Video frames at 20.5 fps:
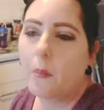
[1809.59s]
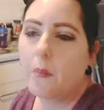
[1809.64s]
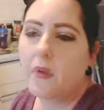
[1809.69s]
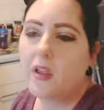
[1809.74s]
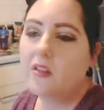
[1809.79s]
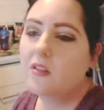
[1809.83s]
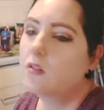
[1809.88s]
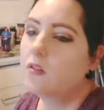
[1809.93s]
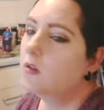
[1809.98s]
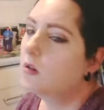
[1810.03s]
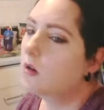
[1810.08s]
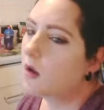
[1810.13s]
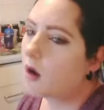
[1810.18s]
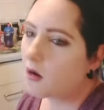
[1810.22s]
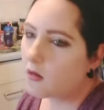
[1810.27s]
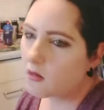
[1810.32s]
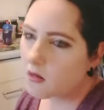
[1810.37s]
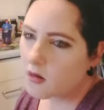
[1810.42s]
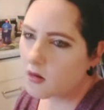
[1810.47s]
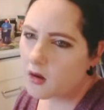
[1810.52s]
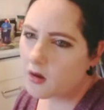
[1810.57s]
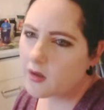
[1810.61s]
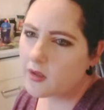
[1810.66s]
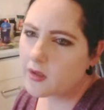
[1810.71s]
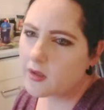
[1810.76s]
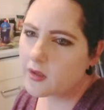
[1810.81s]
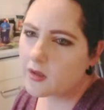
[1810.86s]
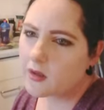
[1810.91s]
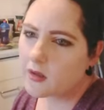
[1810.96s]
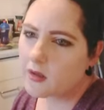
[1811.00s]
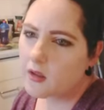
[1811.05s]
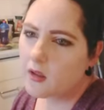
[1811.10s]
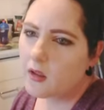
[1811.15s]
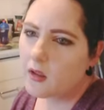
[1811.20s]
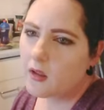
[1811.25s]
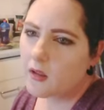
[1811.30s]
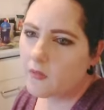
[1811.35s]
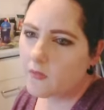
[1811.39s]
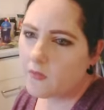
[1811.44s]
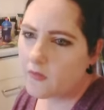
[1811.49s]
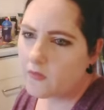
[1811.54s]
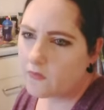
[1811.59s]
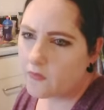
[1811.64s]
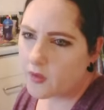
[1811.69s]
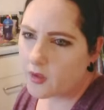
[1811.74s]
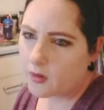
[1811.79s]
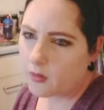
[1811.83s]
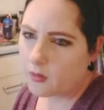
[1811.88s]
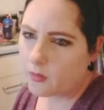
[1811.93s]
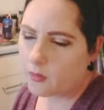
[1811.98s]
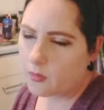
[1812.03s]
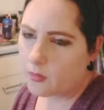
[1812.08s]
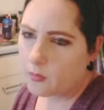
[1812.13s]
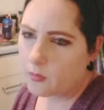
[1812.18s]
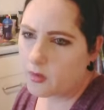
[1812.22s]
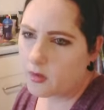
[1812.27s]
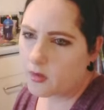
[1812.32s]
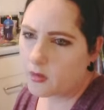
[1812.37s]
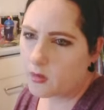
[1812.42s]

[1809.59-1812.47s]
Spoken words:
It's not like the film.